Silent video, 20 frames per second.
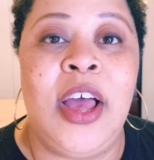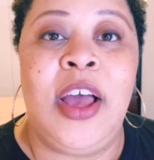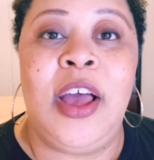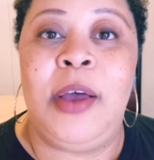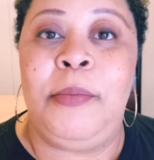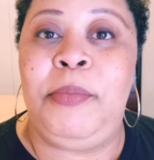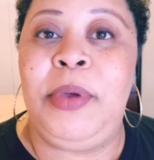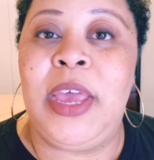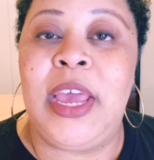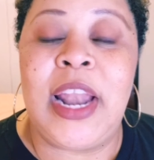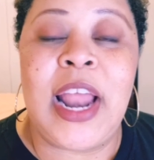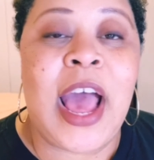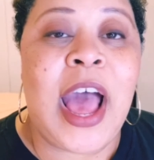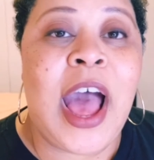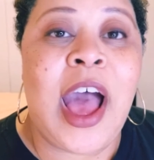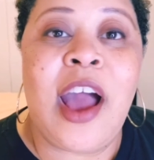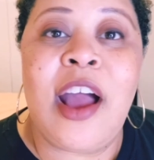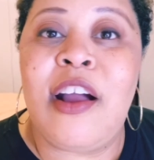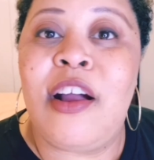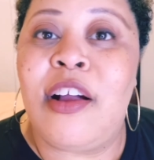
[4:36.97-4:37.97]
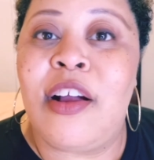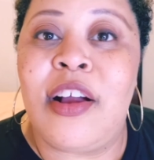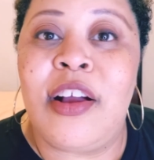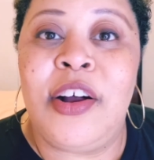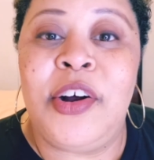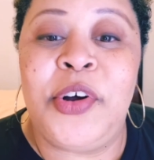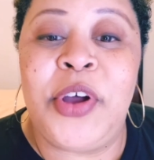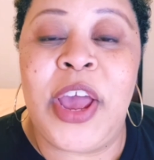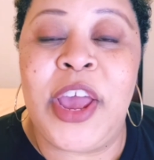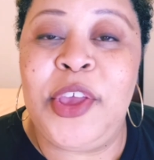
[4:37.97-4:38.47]
being a hot
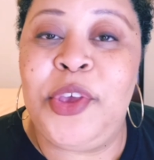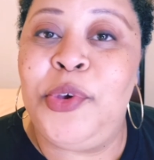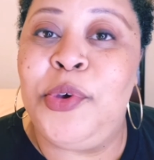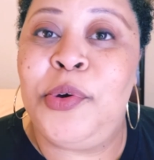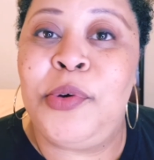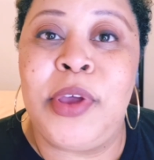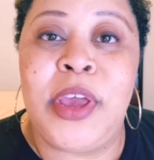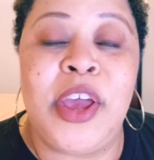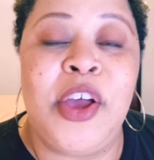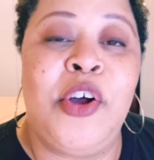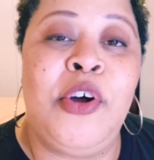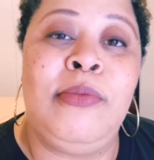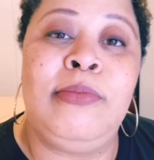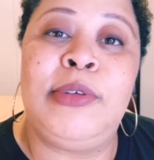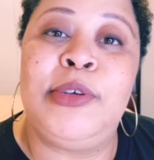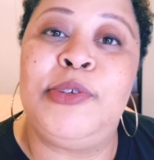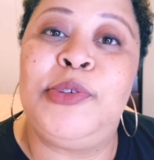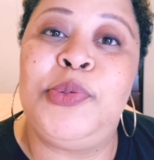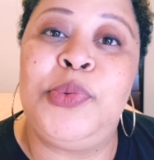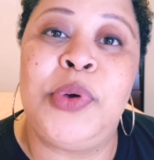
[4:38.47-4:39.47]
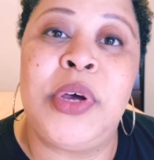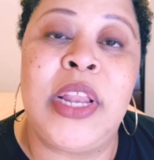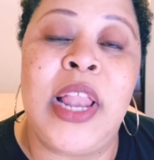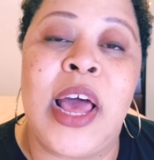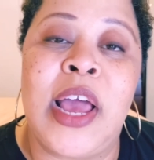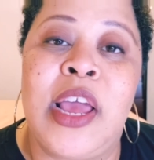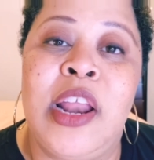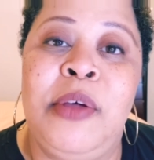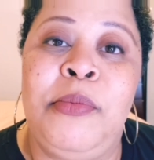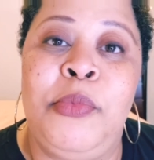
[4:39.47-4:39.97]
girl and you don't get home till two
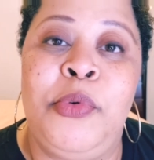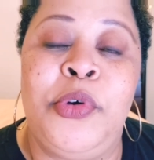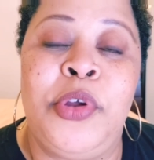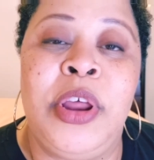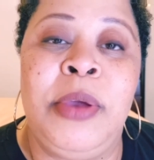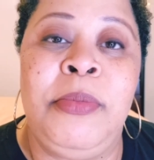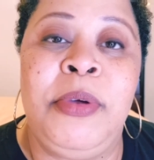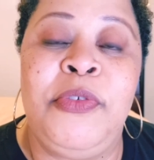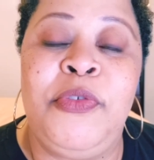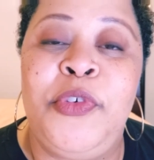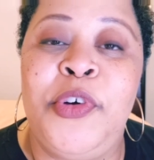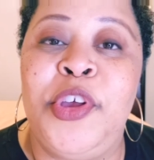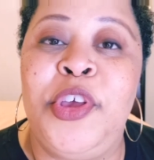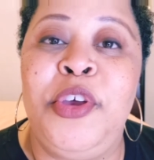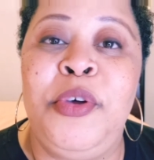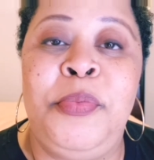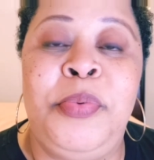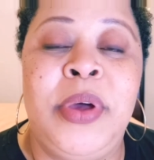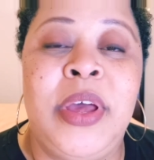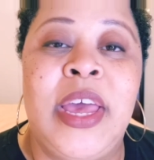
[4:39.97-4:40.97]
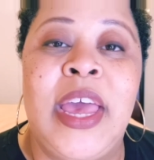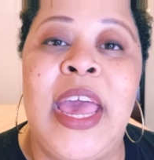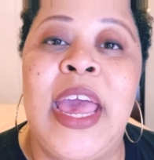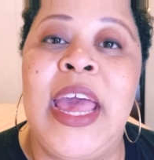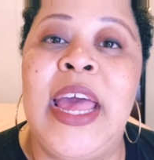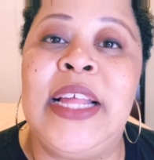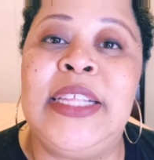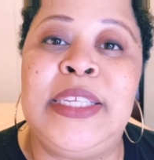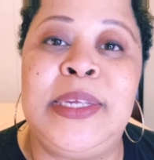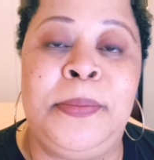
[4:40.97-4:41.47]
o'clock in the morning before you put
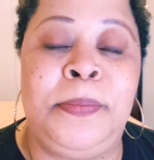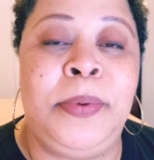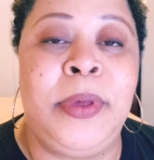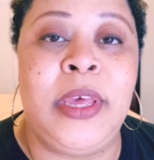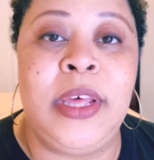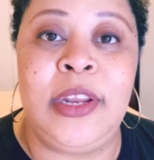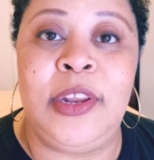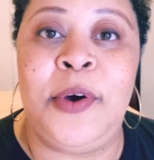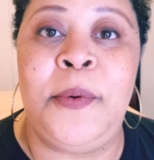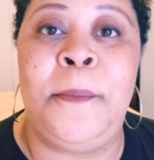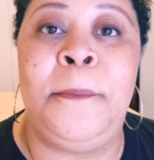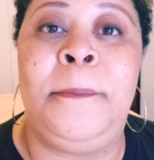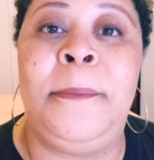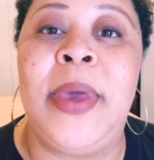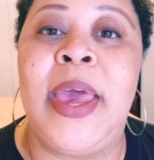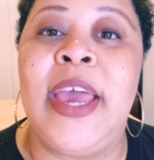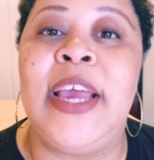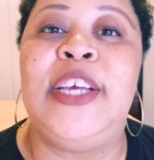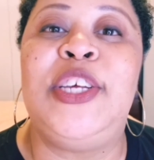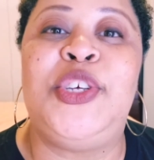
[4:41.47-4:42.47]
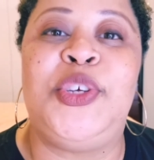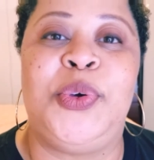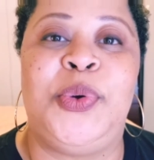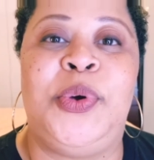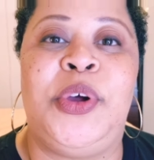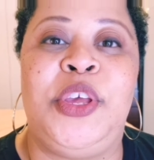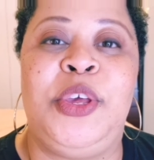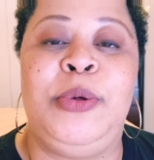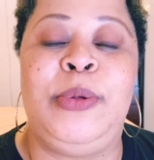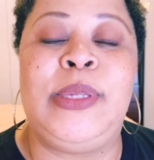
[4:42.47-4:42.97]
head to pillow, make
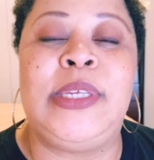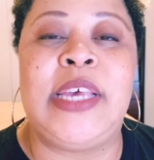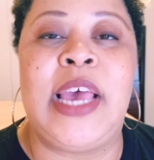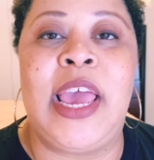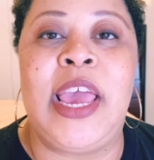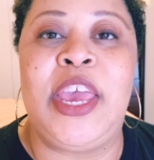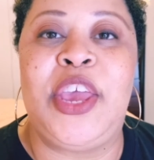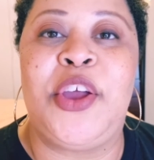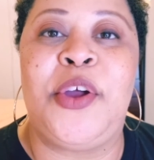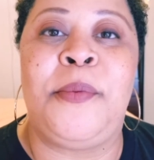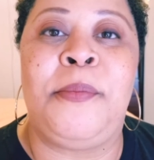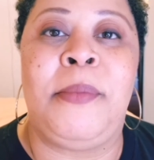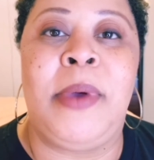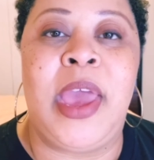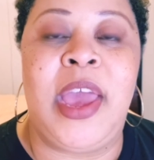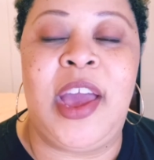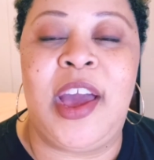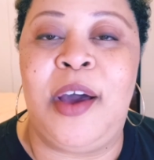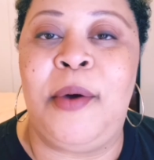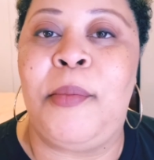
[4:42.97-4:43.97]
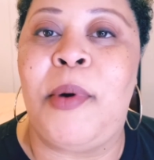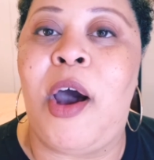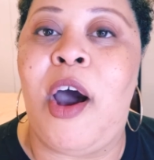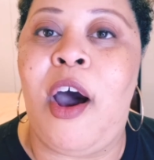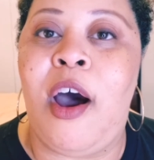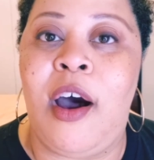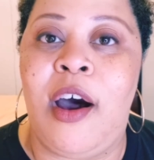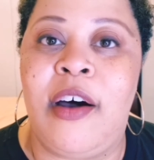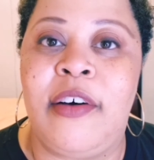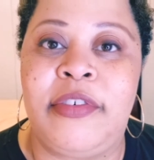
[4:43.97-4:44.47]
sure you take your makeup
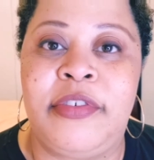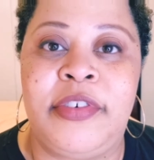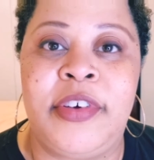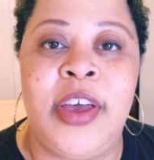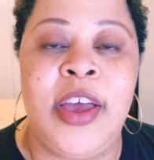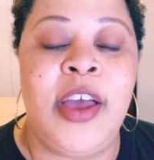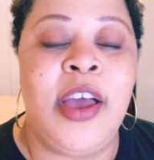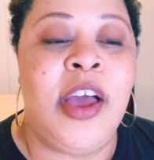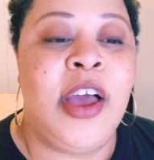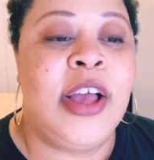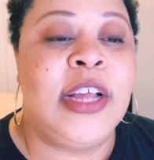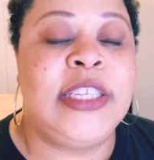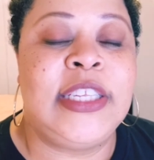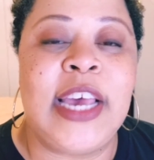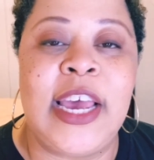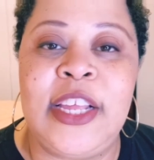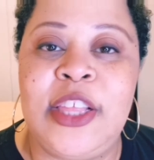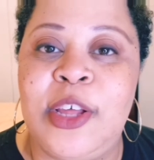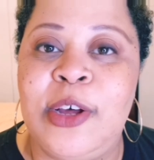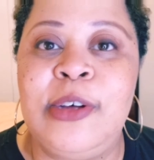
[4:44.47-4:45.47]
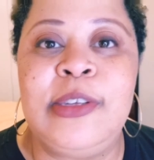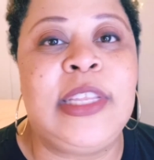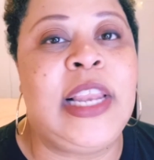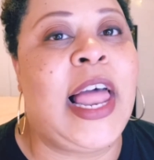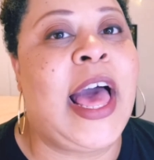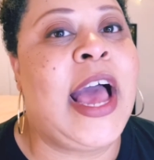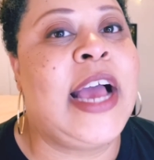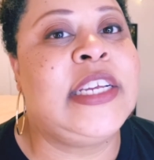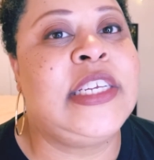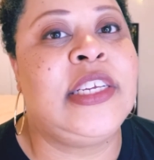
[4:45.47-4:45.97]
off. Take those
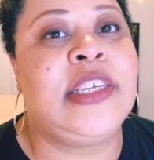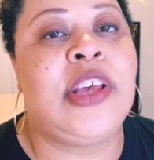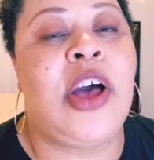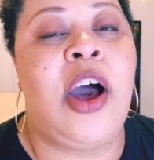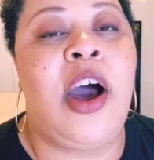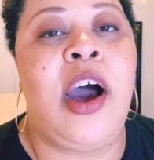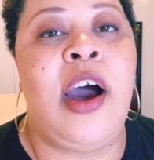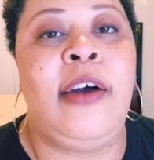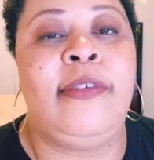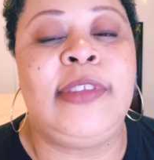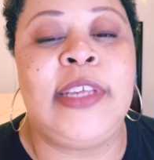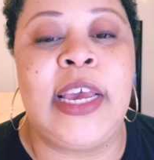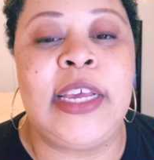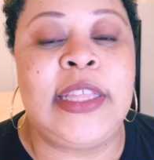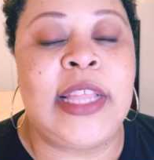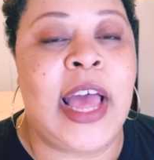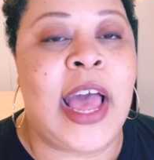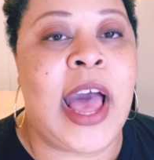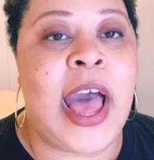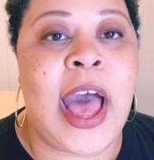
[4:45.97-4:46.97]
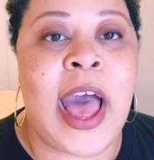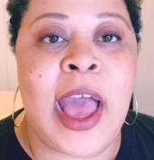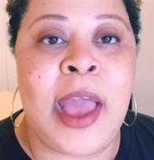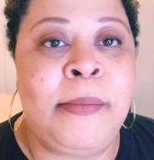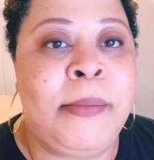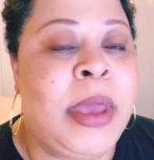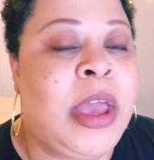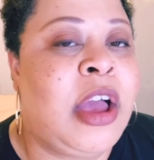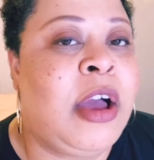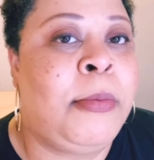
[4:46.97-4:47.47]
lashes off. Take that eye
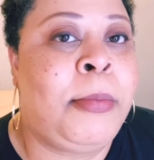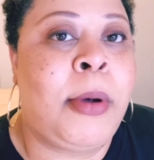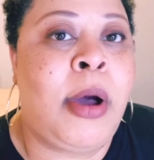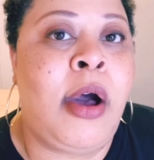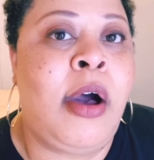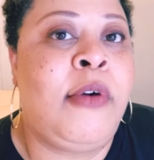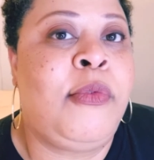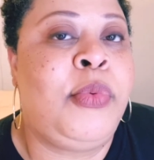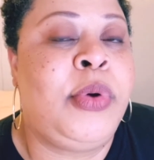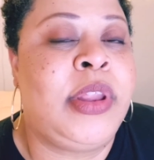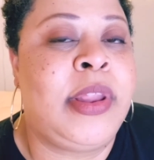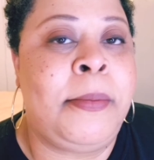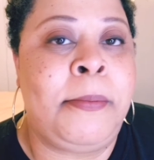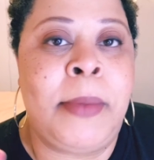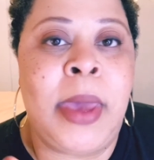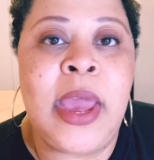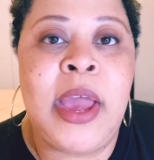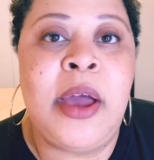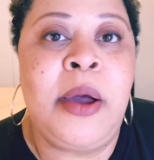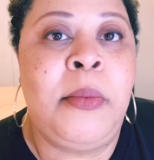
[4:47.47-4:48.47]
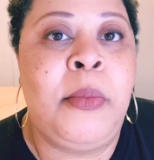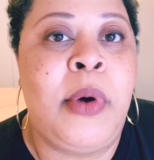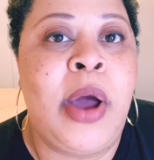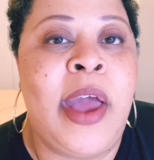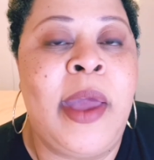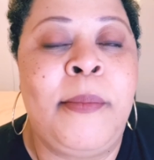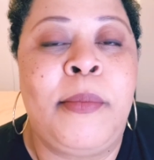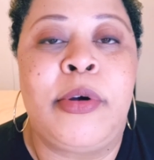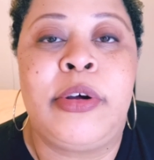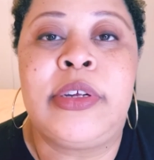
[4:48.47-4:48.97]
makeup off with a makeup
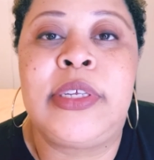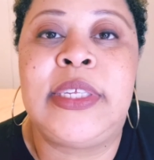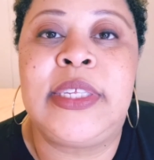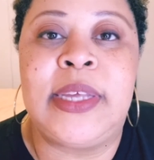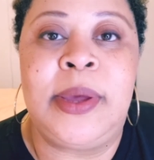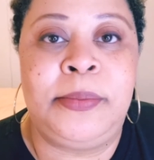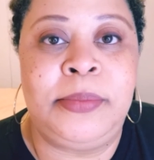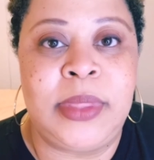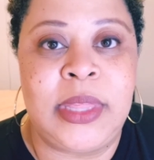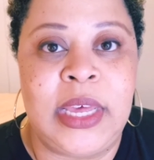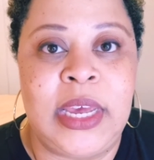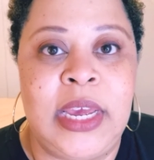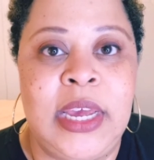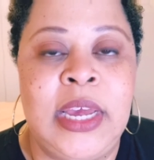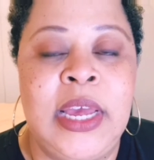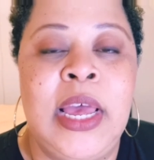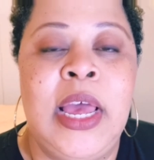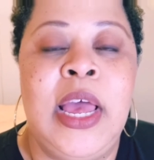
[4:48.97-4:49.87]
wipe or something.